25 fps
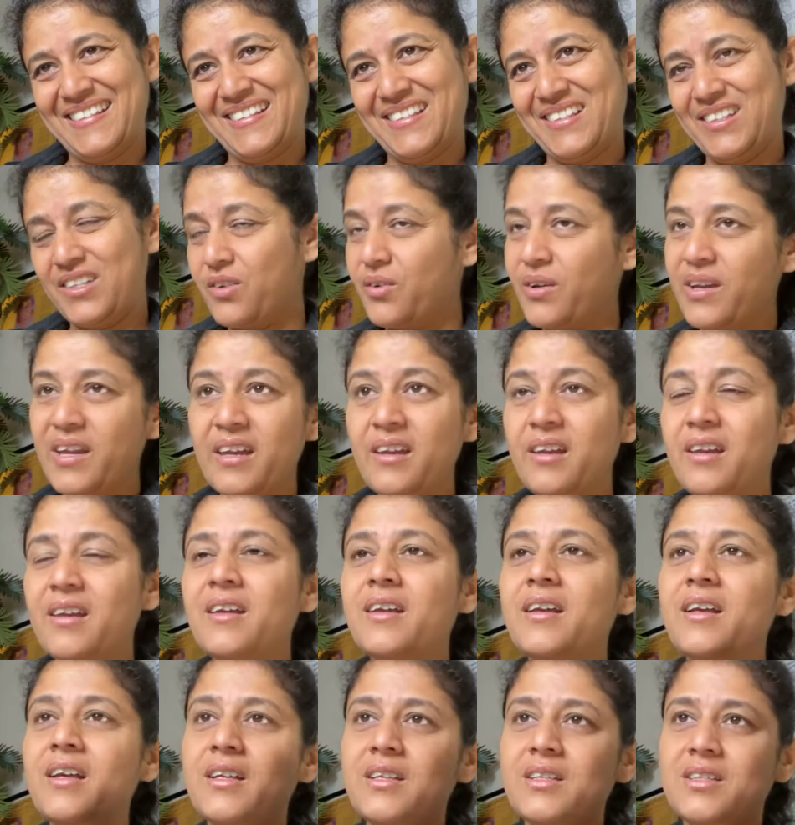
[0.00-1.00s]
Okay,
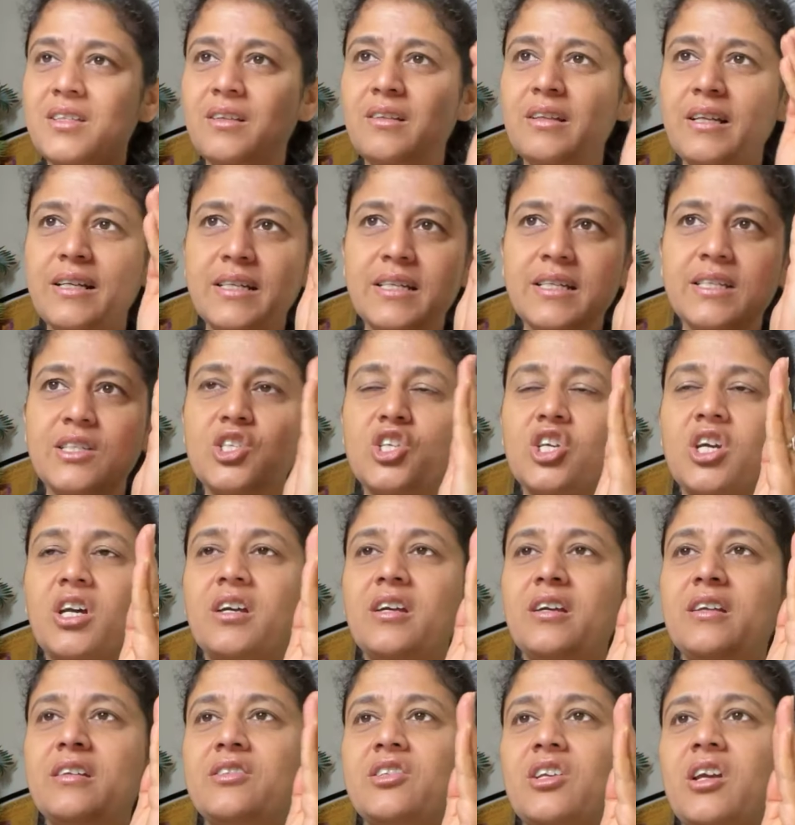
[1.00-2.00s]
so let it
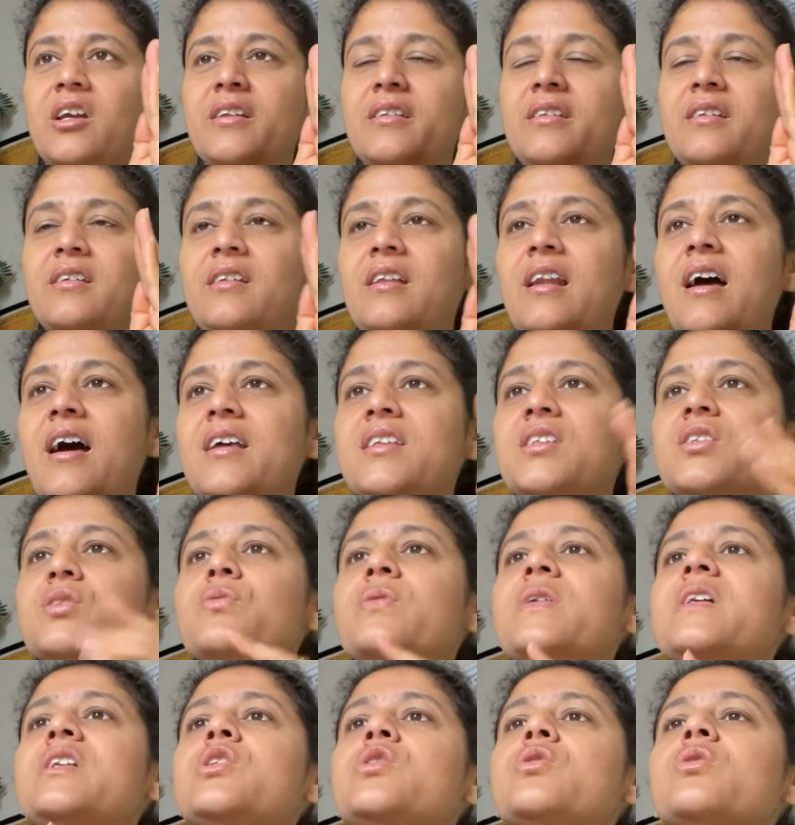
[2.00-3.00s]
chant the last
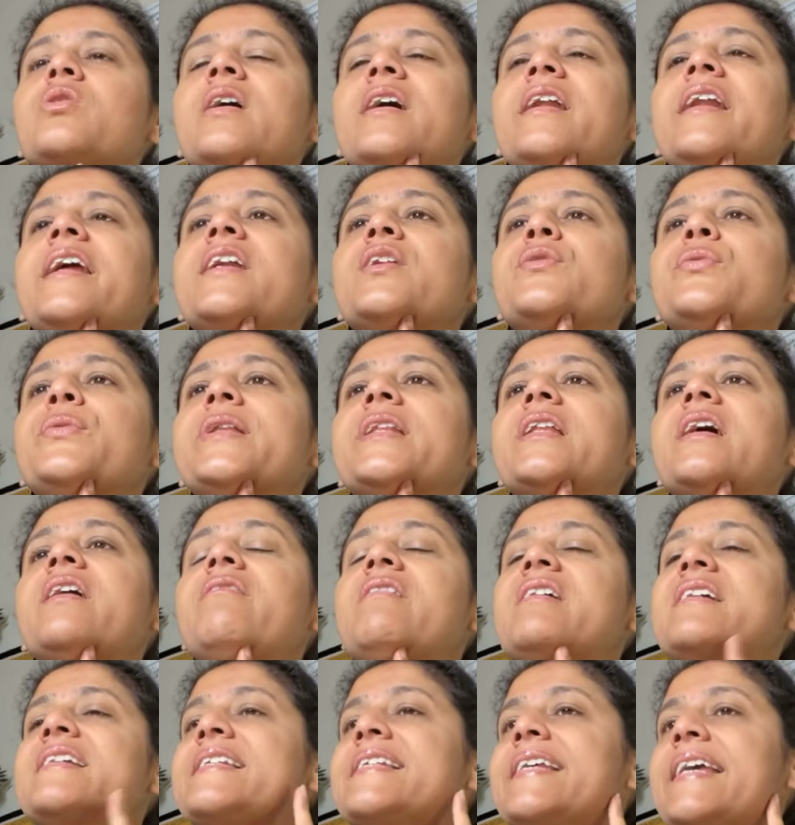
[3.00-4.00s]
one to connect with
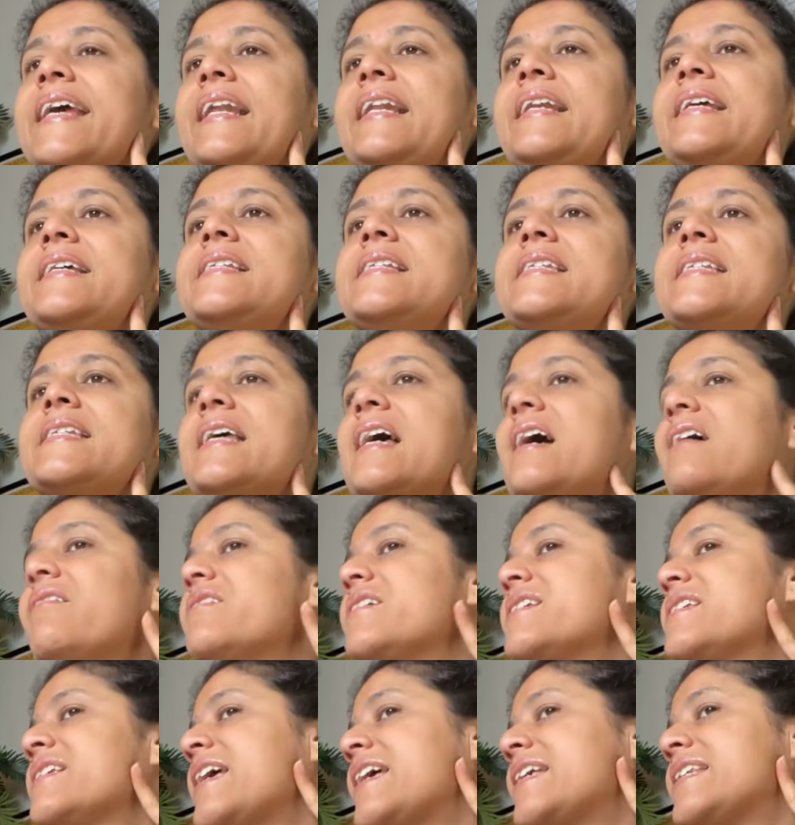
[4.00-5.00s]
our scalens, our
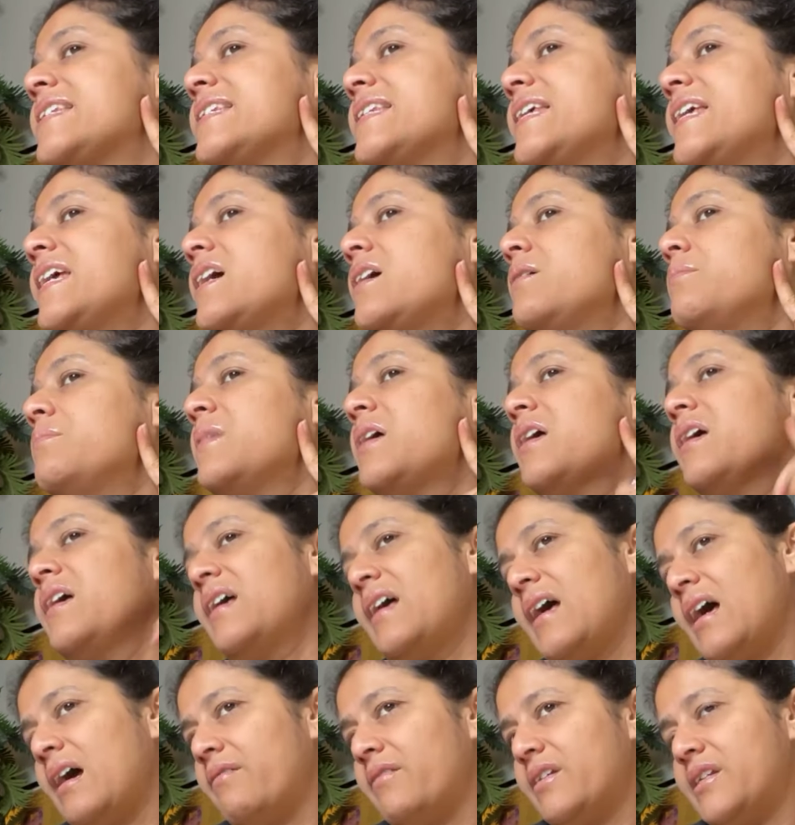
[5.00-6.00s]
SCM,
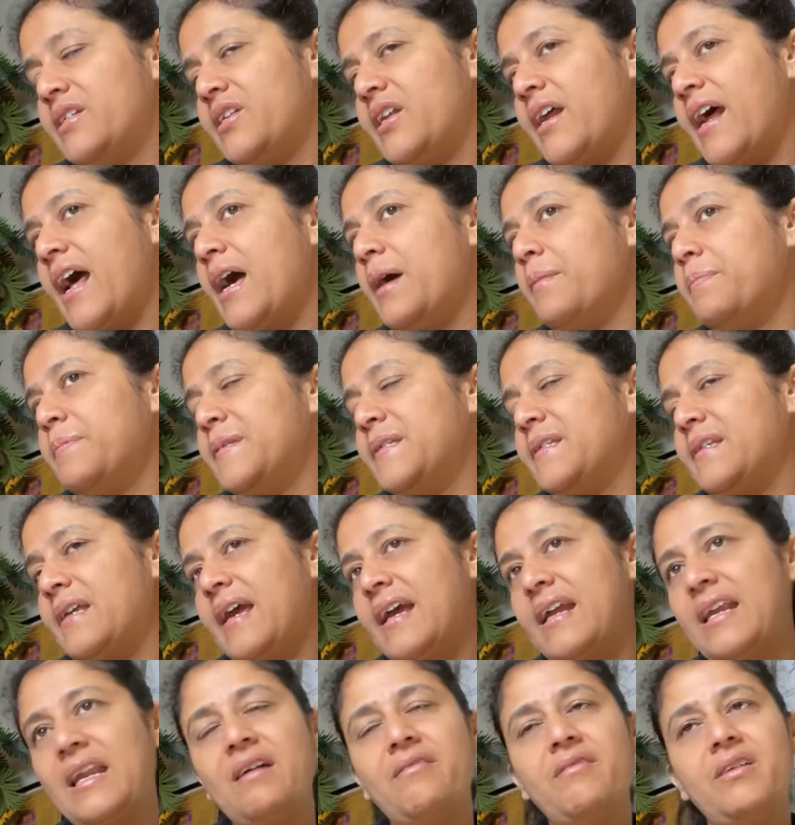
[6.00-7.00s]
our traps,
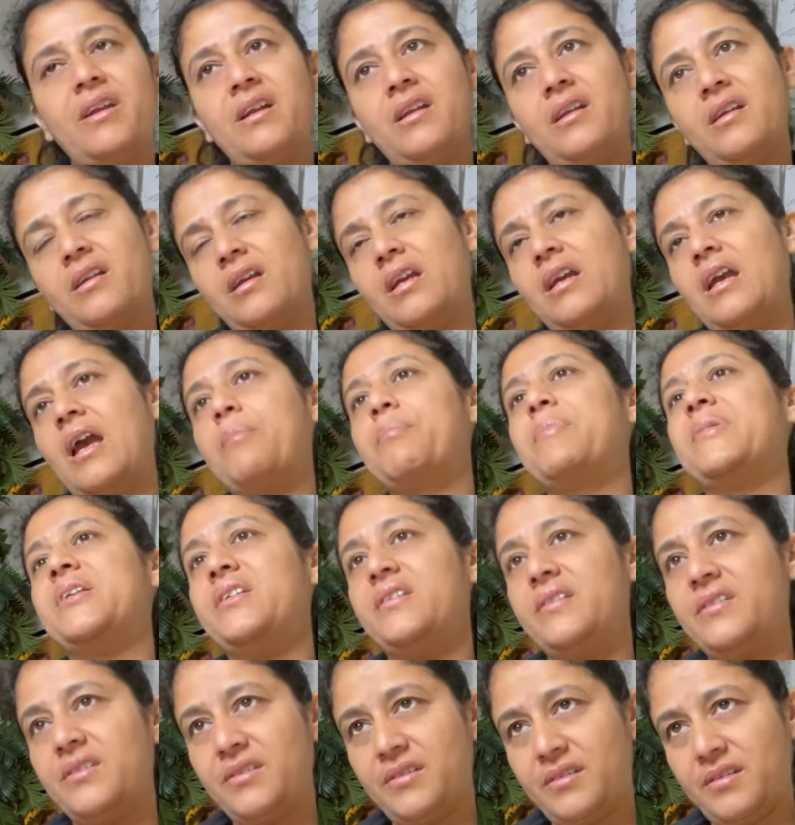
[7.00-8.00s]
and our
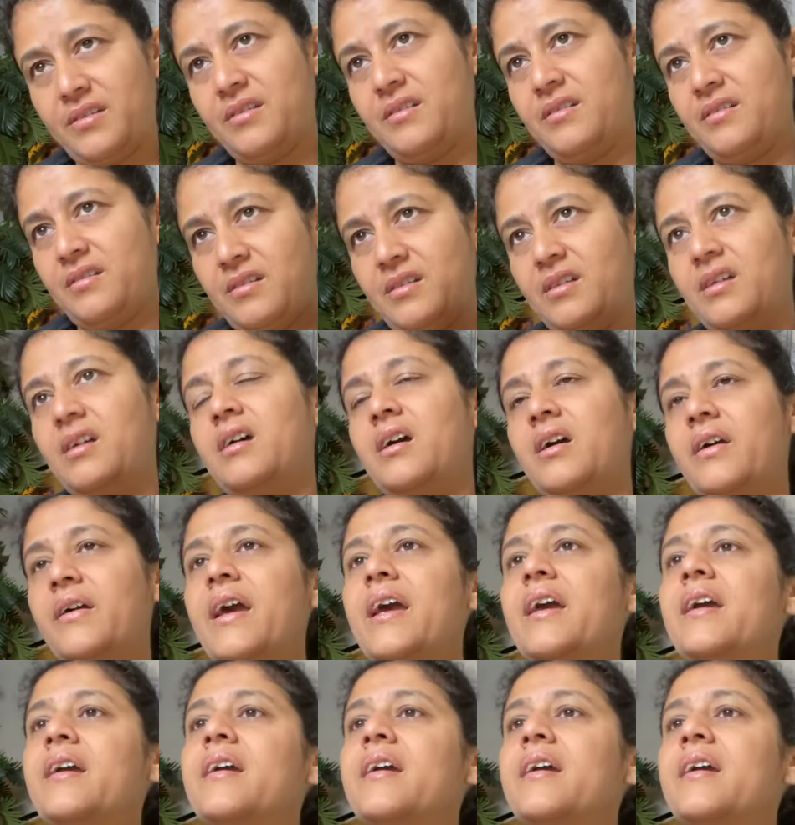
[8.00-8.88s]
capitis. Okay,